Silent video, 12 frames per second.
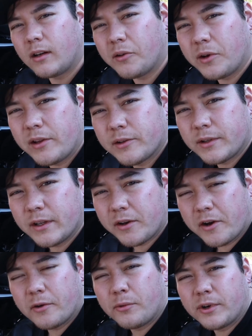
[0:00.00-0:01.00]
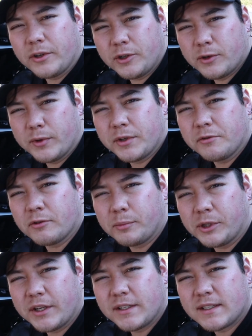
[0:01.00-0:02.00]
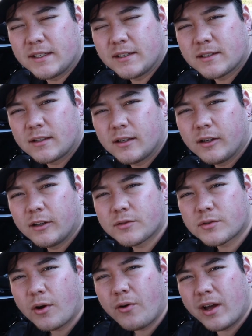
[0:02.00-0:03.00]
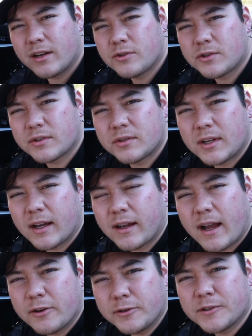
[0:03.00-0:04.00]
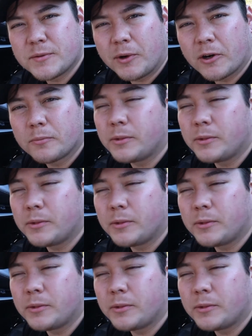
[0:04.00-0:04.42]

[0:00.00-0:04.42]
Now another thing you're going to want to do when you replace these is go ahead and just check out your spark